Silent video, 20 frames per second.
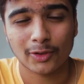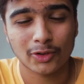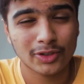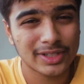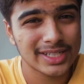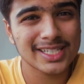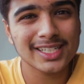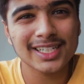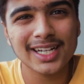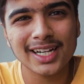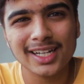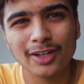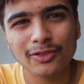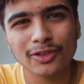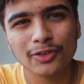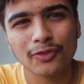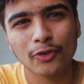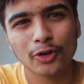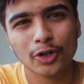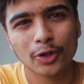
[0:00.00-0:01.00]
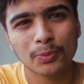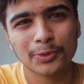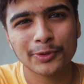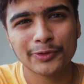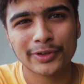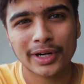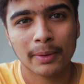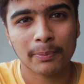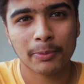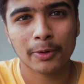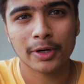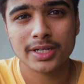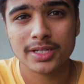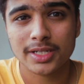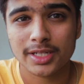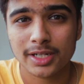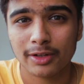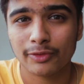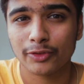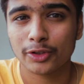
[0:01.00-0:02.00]
Now the reason I love the Fotopro tripod
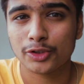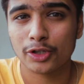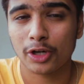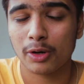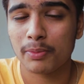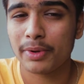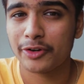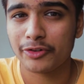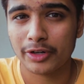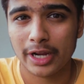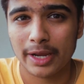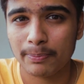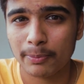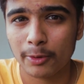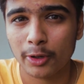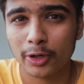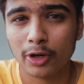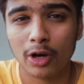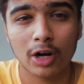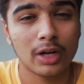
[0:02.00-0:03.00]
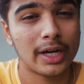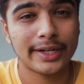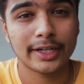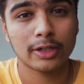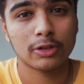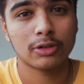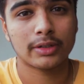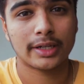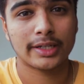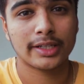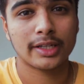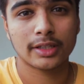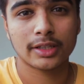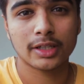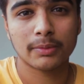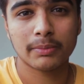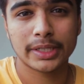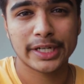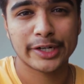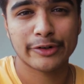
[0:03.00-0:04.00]
instead of the Joby tripod or let alone any
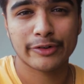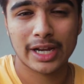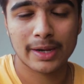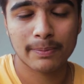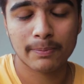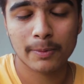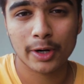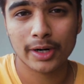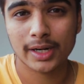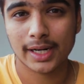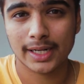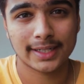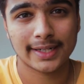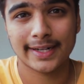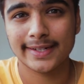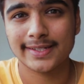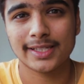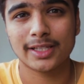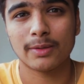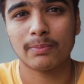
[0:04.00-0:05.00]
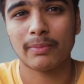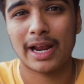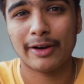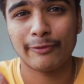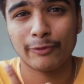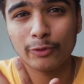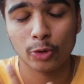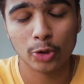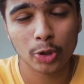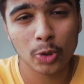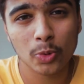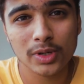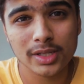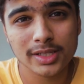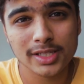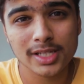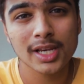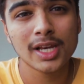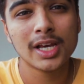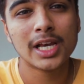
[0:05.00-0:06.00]
other mini tripod like let's say the Manfrotto
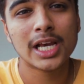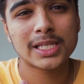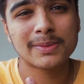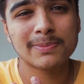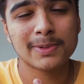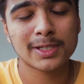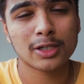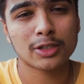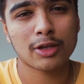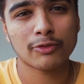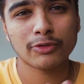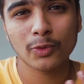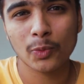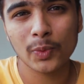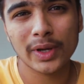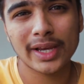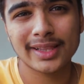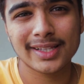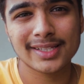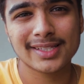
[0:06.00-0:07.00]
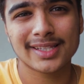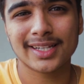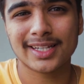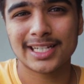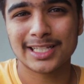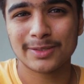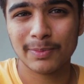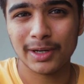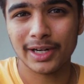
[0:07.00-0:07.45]
ones is because of the way this thing is